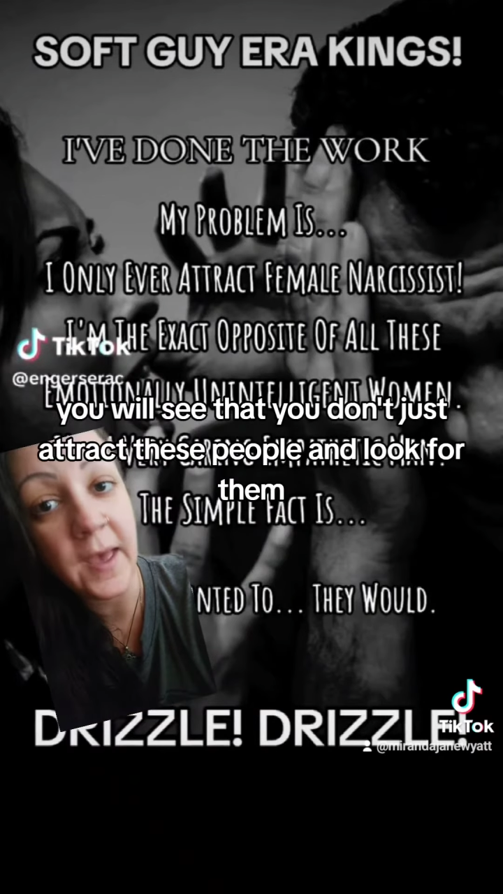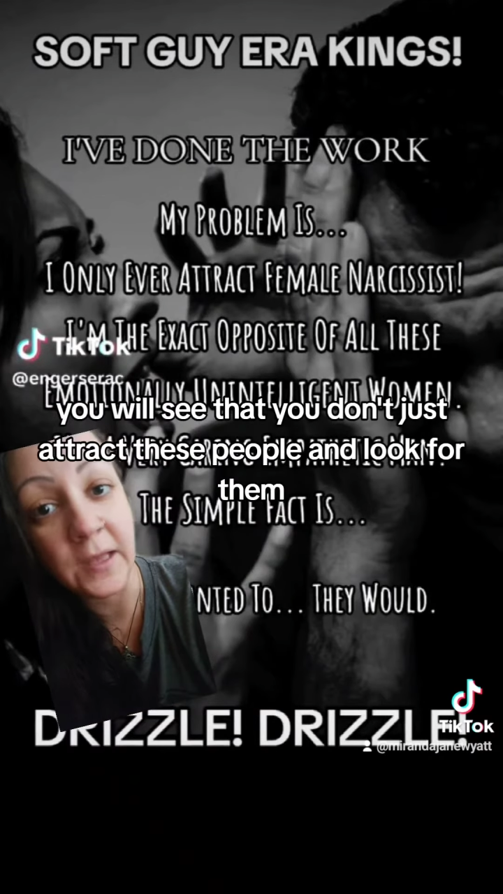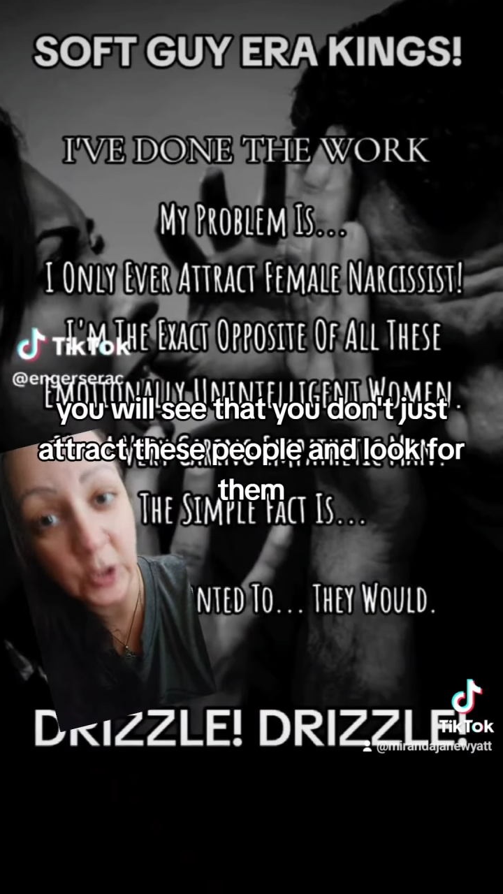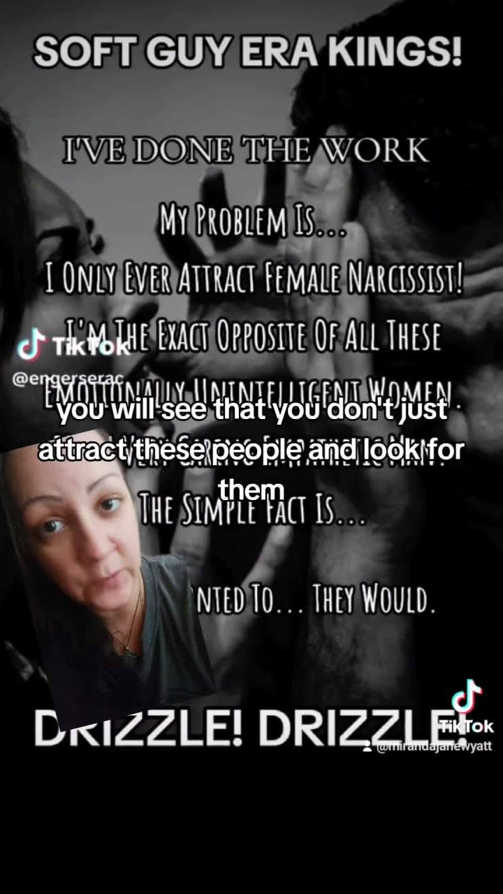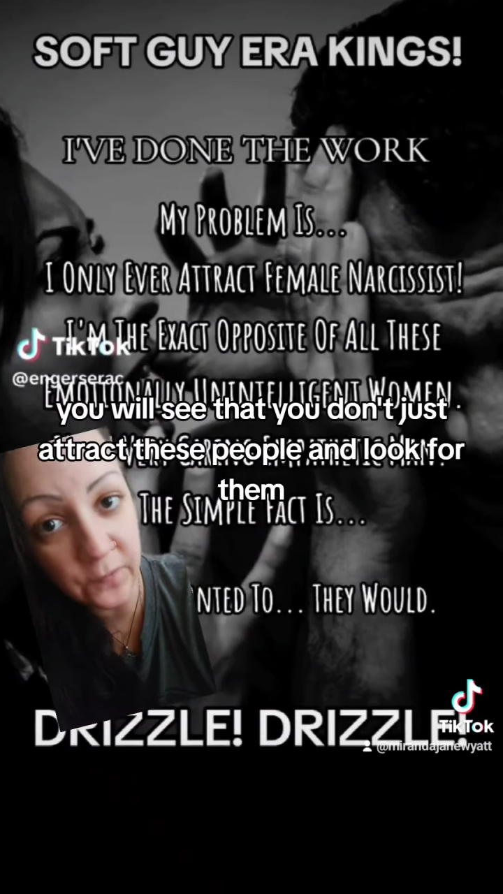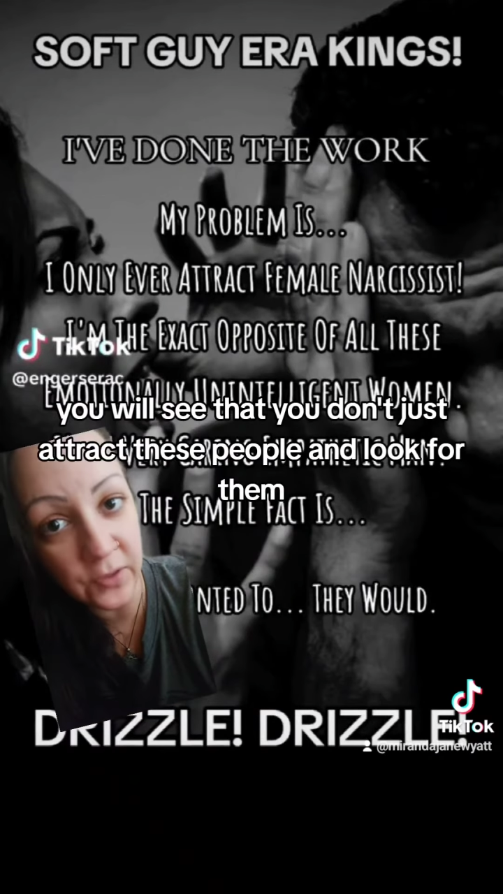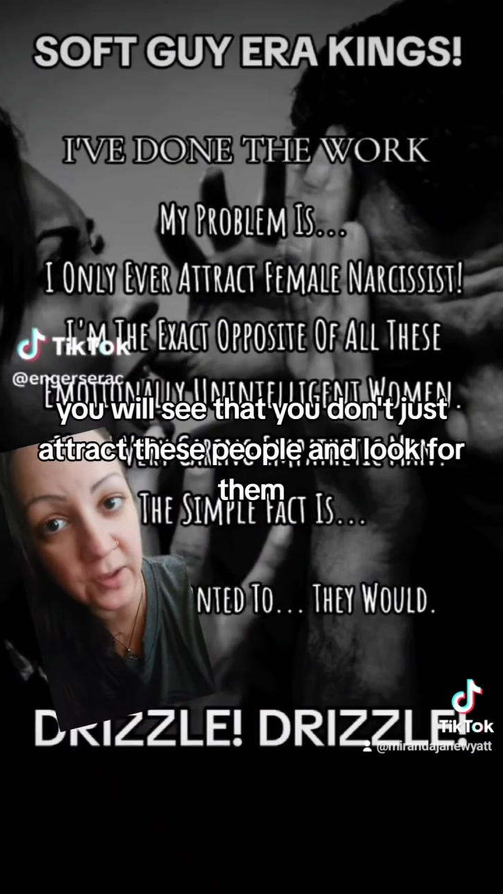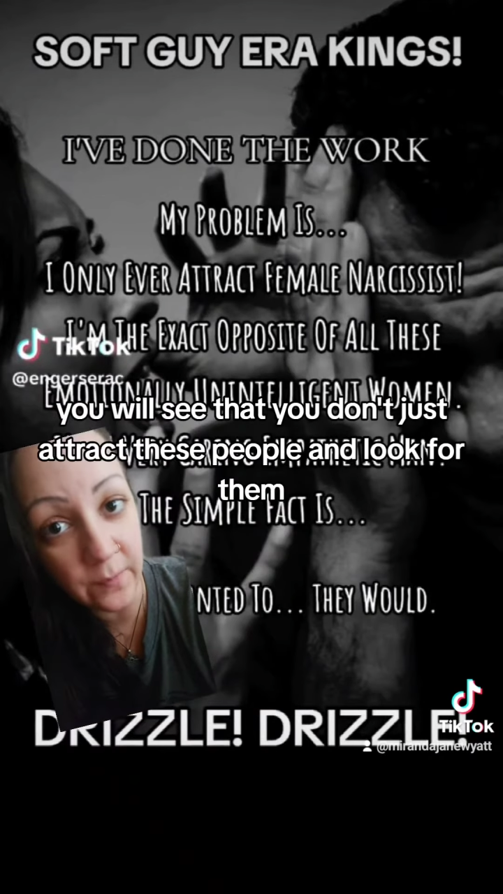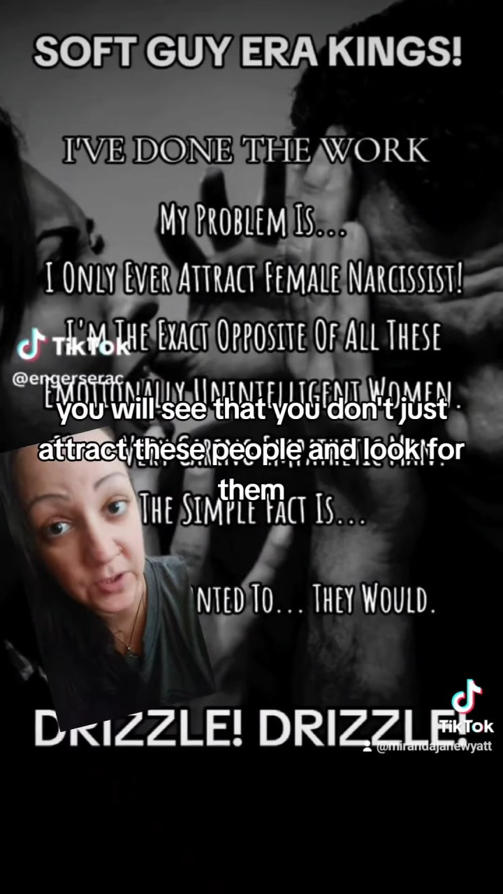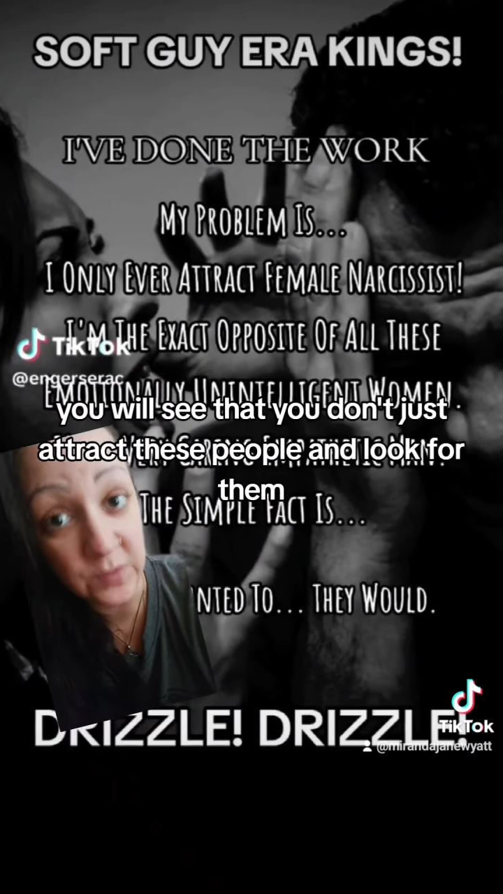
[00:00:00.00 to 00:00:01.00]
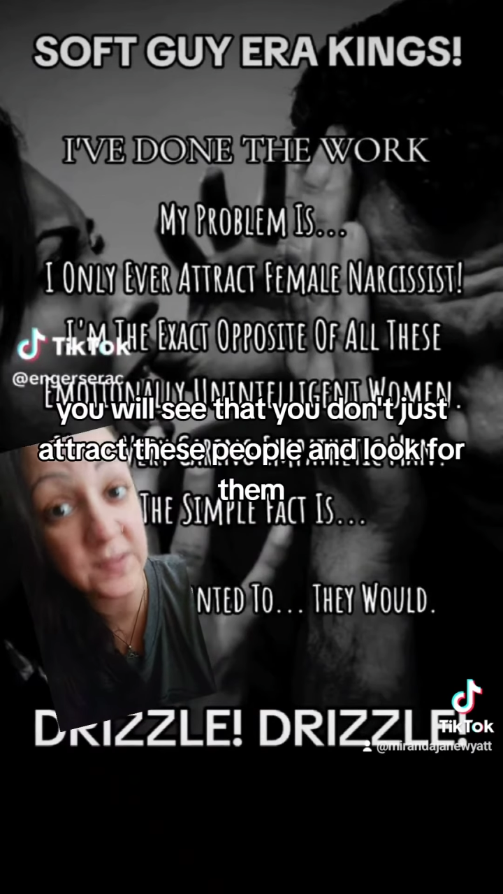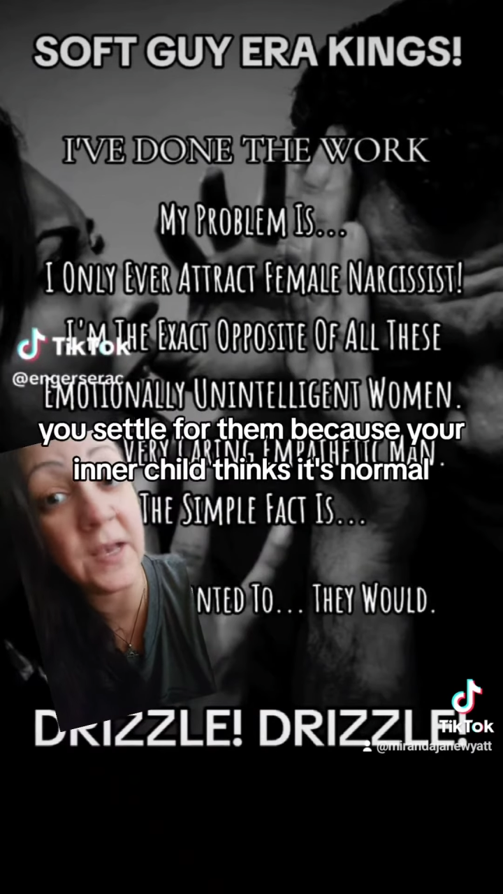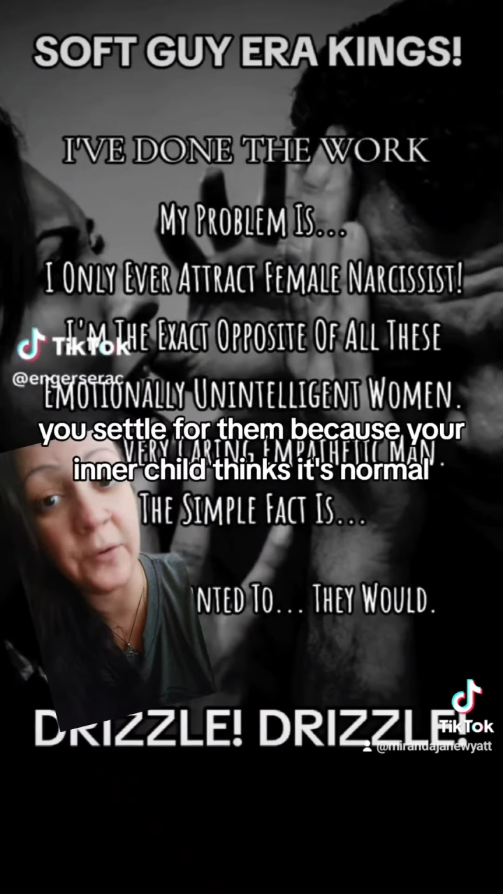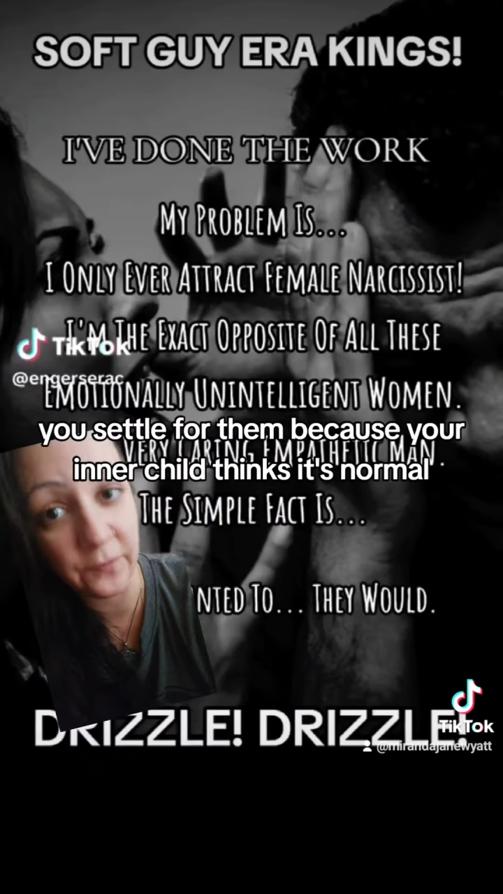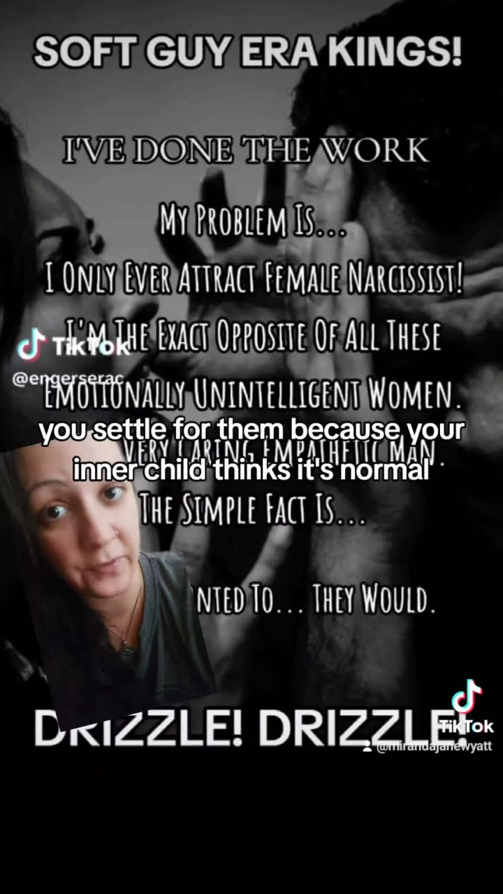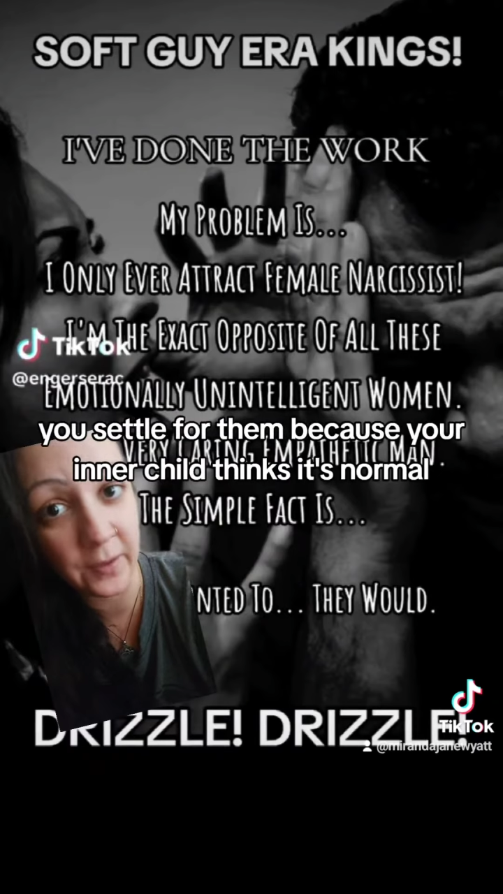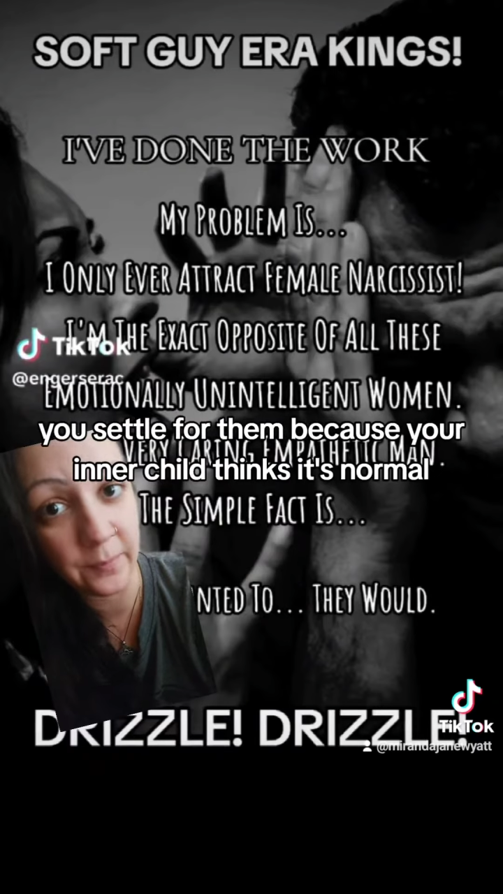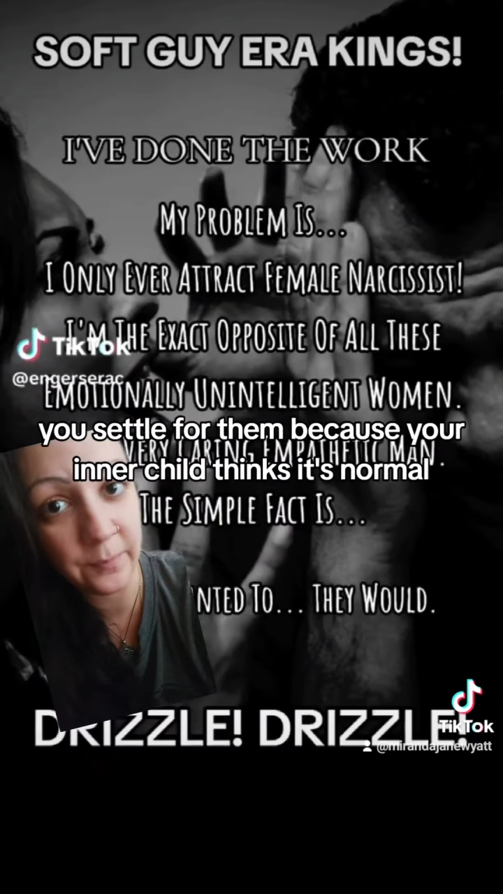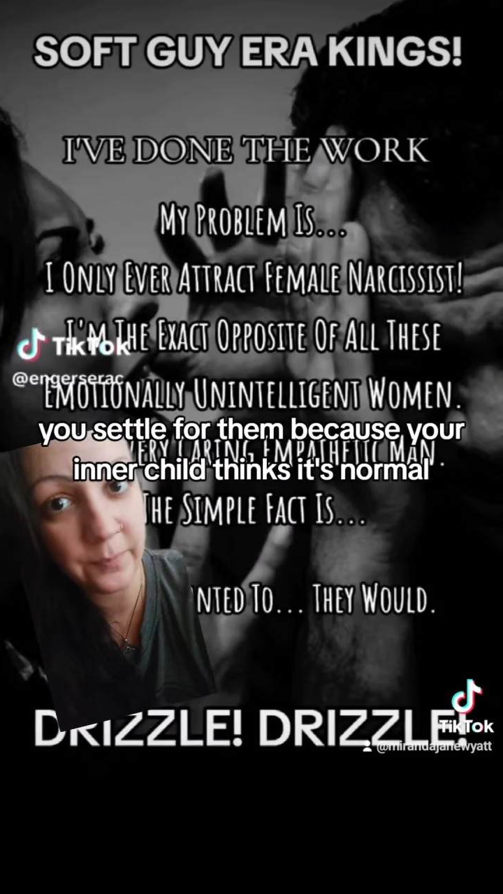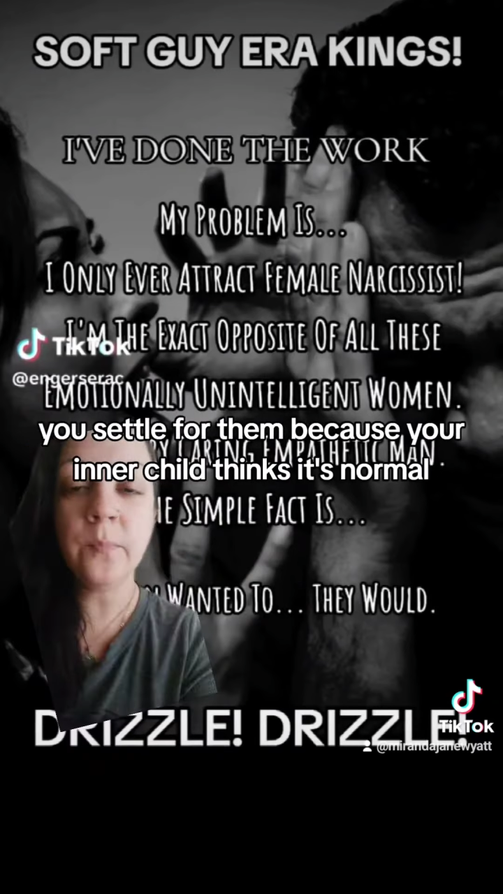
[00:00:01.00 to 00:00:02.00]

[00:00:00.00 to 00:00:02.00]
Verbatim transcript: and look for them, you settle for them.